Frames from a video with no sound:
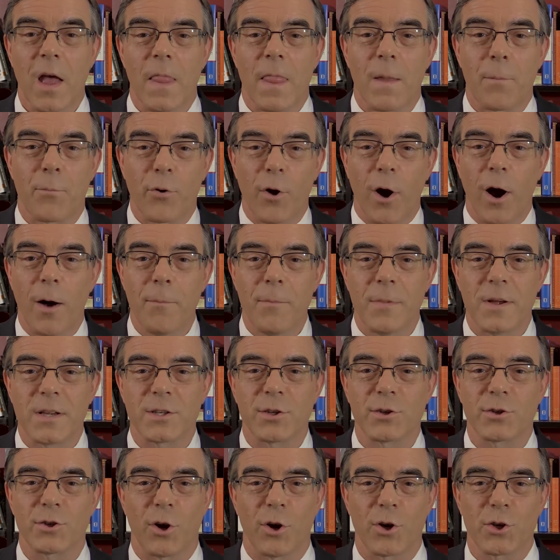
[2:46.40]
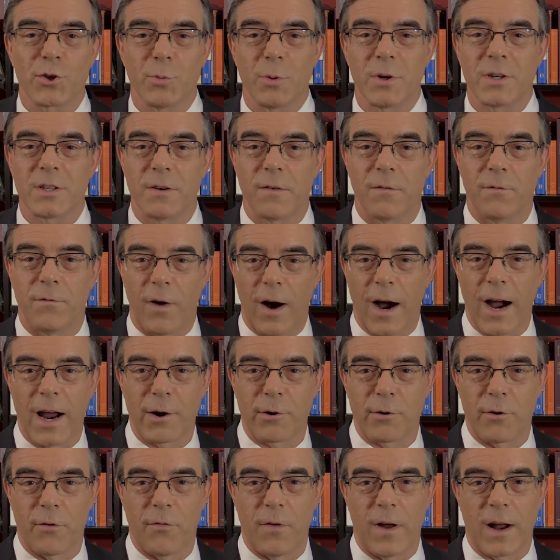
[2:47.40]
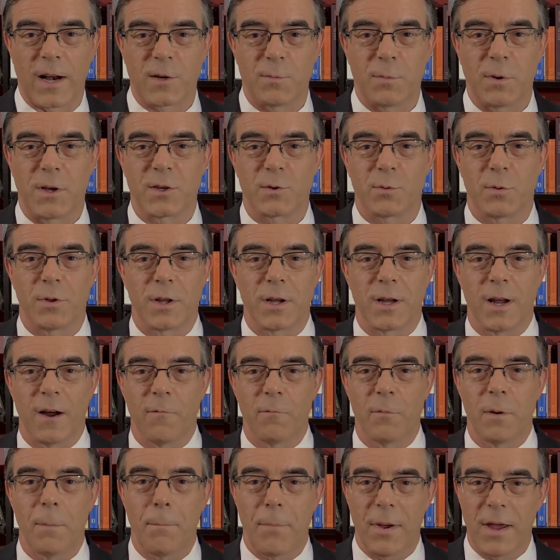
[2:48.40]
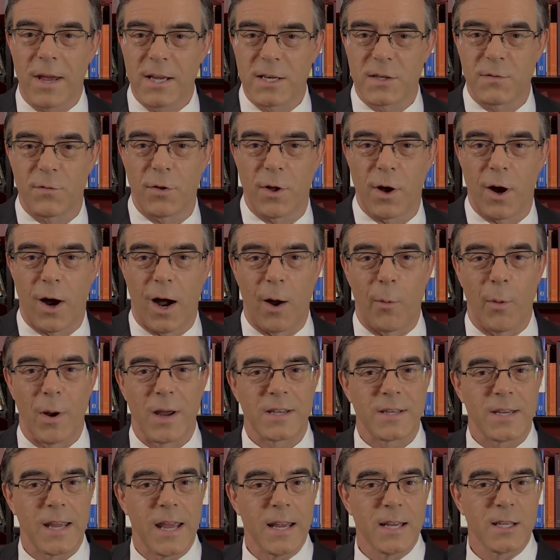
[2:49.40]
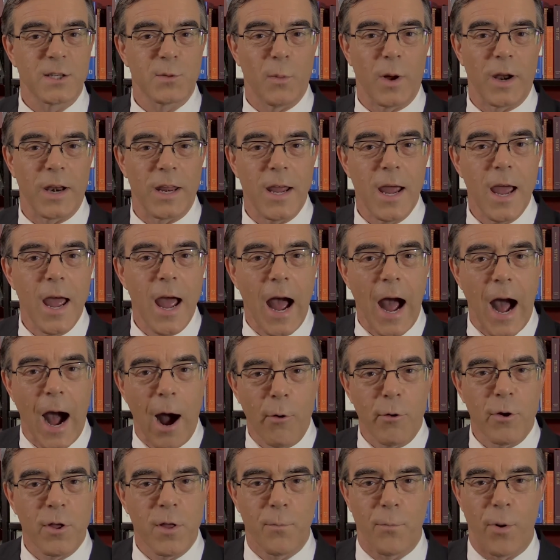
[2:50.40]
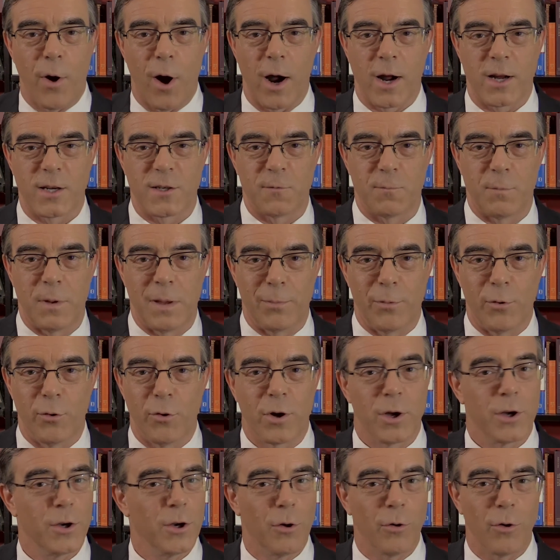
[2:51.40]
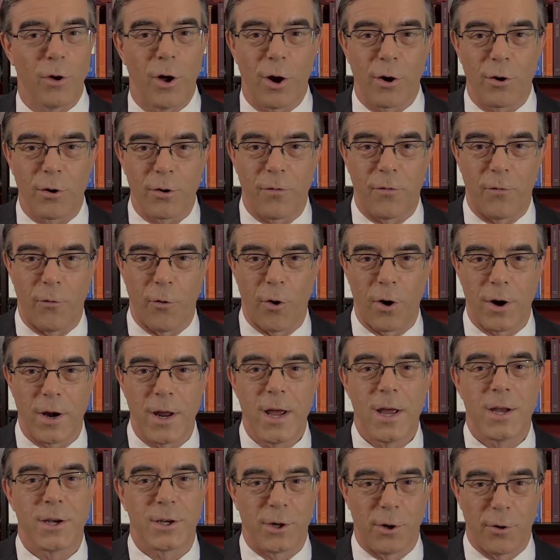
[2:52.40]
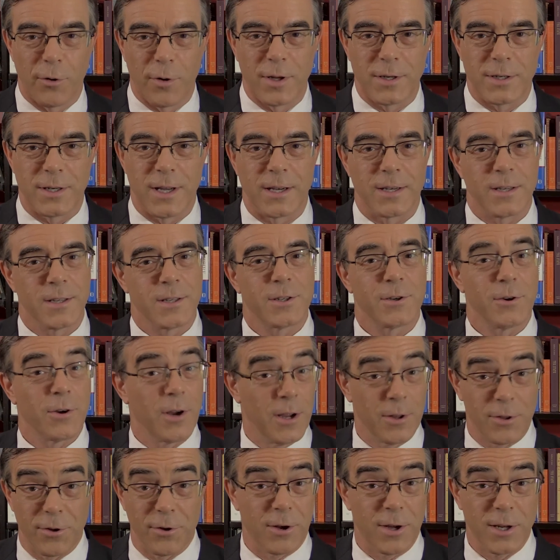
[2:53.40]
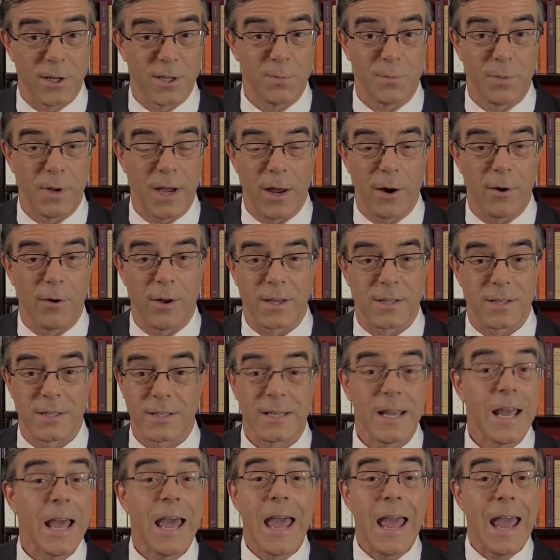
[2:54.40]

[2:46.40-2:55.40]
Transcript: The problem is there's also a divider effect, because when the government pays for the highway, it takes money out of the pockets of people who can no longer afford to go to the dentist or get their kids piano lessons.